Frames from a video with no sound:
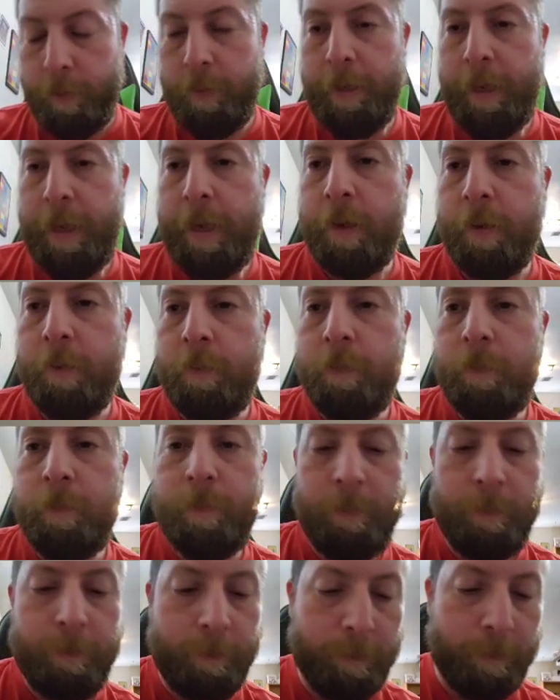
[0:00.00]
Now,
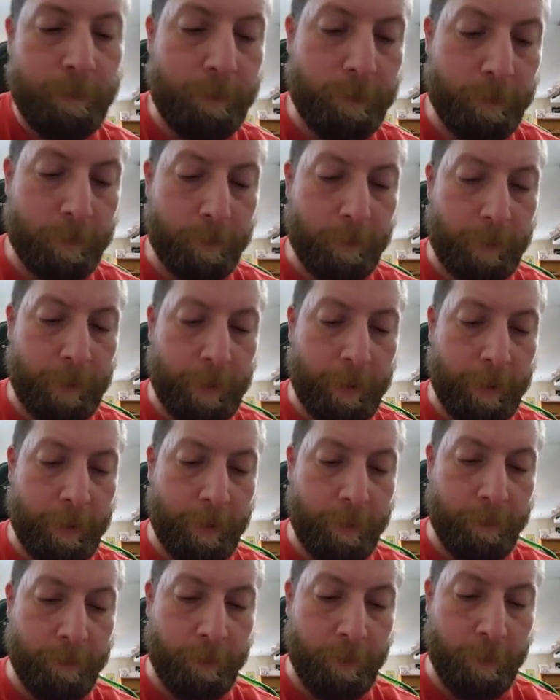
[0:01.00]
got
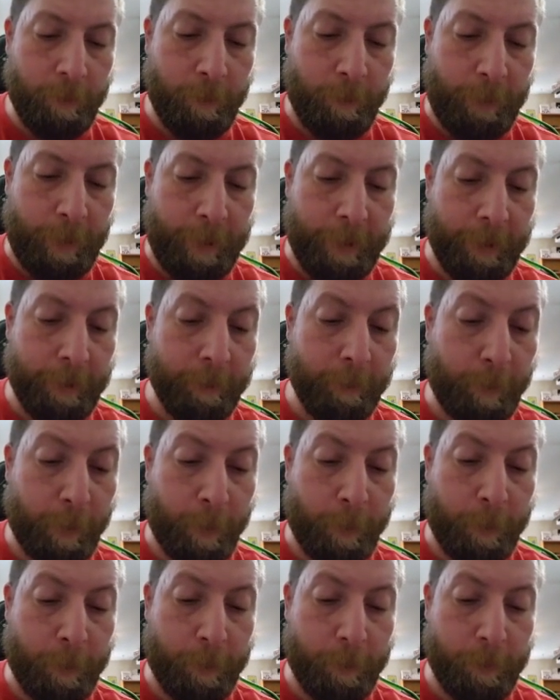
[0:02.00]
a Volpe
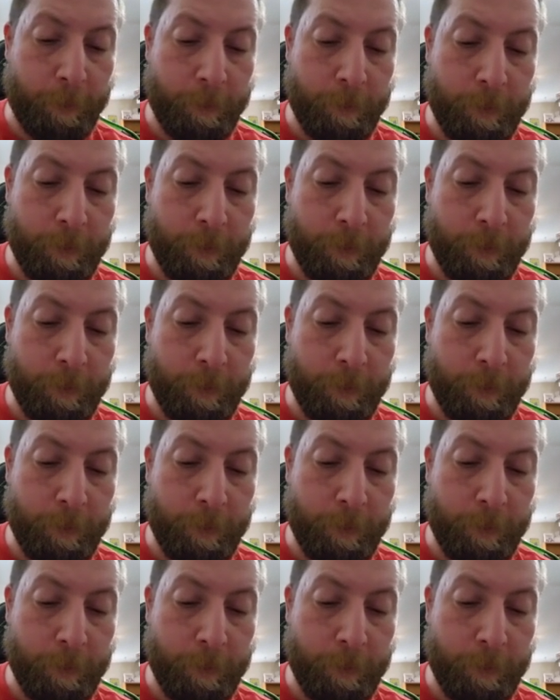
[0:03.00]
purple.